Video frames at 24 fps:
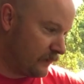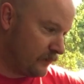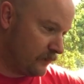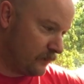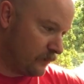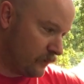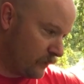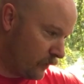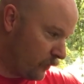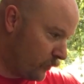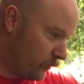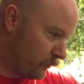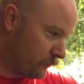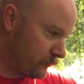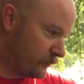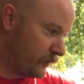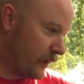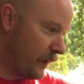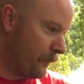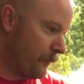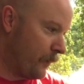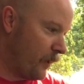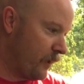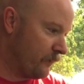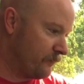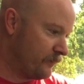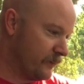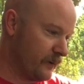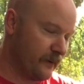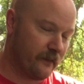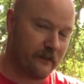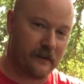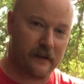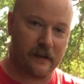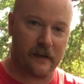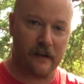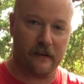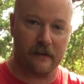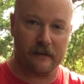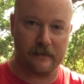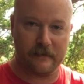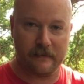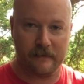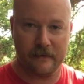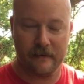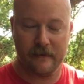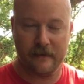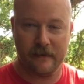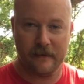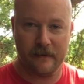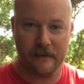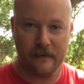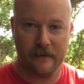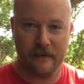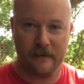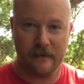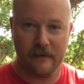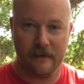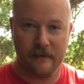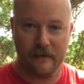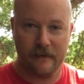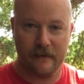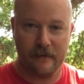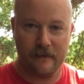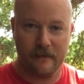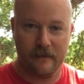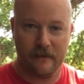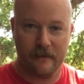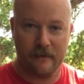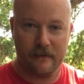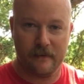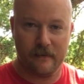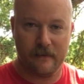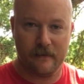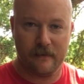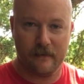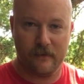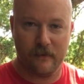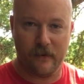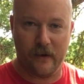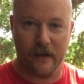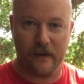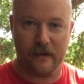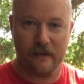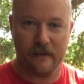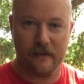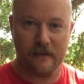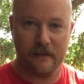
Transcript: to do a whole frame off and everything else. What?